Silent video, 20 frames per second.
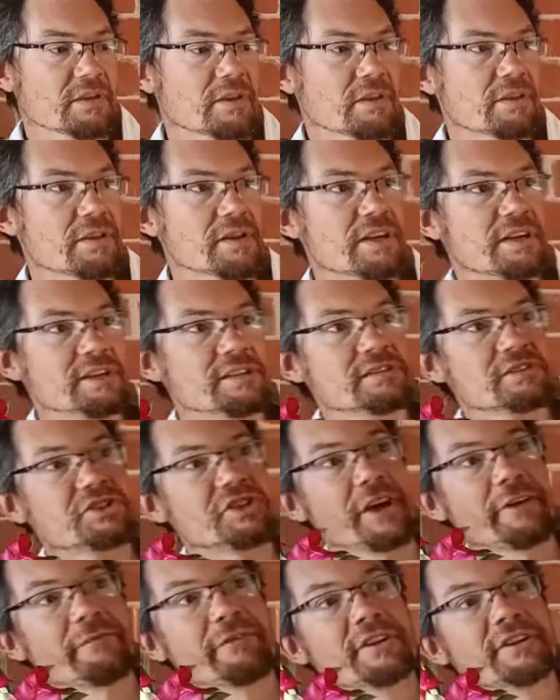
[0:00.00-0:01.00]
These
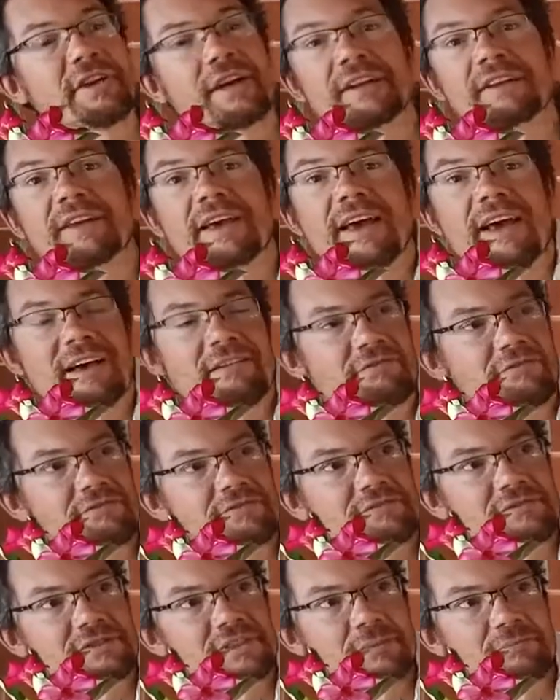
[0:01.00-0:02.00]
generally tend to have
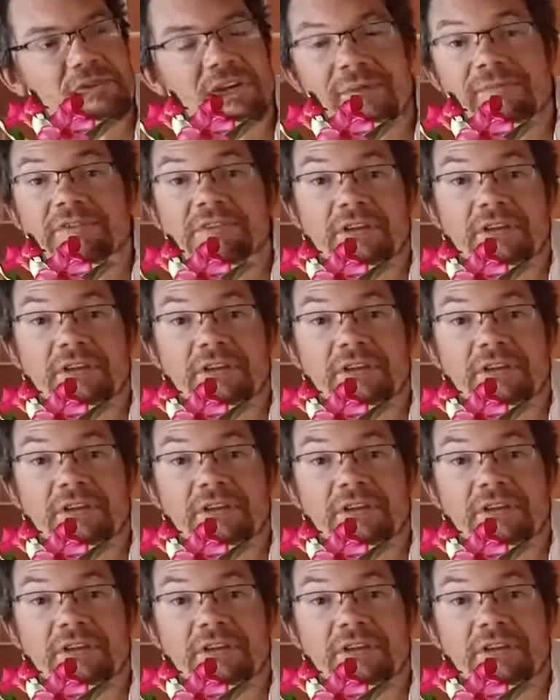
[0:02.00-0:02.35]
sometimes